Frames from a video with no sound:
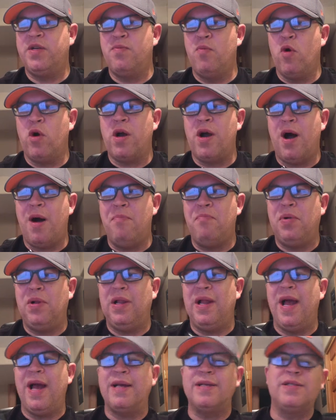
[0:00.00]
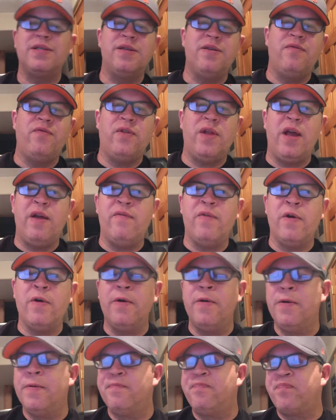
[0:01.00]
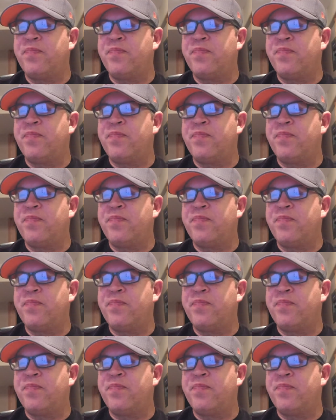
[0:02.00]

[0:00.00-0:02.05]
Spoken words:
more complex flavor.